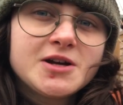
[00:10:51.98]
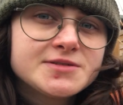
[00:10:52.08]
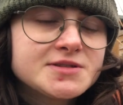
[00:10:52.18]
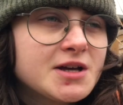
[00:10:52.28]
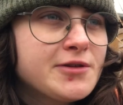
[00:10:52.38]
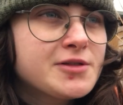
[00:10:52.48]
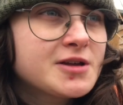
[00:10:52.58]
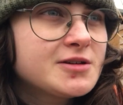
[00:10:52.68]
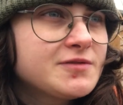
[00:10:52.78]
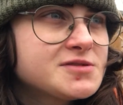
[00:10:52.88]
else. I'll
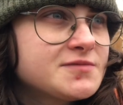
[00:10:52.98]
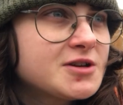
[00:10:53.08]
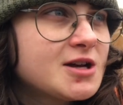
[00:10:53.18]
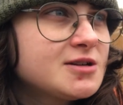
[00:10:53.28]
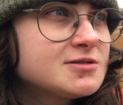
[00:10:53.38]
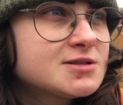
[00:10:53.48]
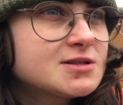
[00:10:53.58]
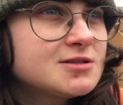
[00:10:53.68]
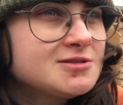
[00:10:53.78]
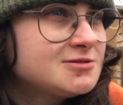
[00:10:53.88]
think of something else.
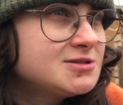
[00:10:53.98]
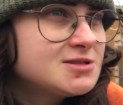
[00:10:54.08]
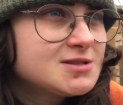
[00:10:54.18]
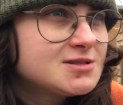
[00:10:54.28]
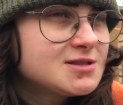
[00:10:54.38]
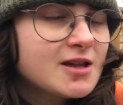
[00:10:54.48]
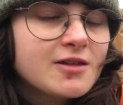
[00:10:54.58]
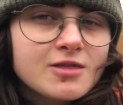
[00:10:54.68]
I always think of